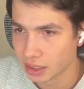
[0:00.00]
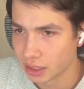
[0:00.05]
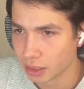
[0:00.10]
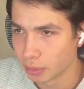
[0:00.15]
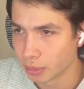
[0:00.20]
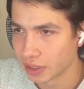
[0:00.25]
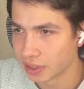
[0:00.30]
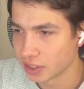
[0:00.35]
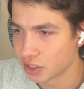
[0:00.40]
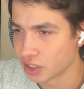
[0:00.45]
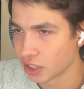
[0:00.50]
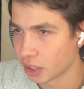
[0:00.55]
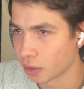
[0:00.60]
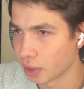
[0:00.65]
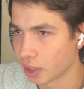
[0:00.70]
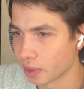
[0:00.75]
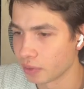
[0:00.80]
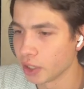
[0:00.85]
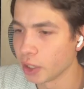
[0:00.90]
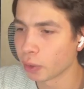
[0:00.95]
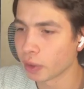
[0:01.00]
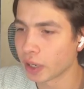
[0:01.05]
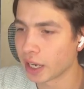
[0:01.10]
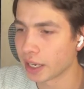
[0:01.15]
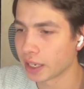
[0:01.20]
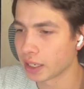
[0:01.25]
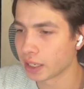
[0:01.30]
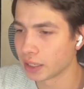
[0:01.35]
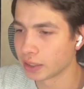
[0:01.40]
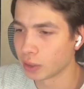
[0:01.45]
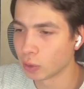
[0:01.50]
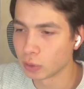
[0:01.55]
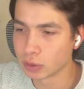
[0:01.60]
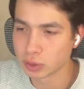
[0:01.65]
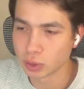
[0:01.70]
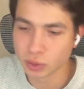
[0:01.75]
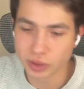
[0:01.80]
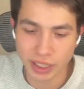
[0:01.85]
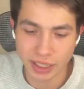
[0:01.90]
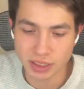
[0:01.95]
the message arrive here. I can
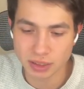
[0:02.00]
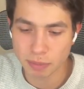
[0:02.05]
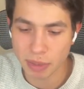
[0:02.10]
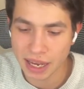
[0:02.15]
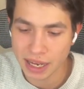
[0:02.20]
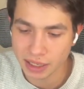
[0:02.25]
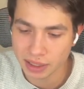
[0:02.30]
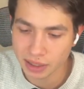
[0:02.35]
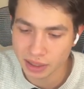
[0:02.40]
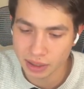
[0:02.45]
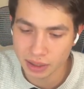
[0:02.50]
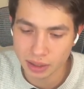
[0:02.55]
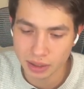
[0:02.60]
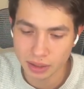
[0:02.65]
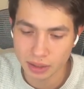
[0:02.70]
also text back,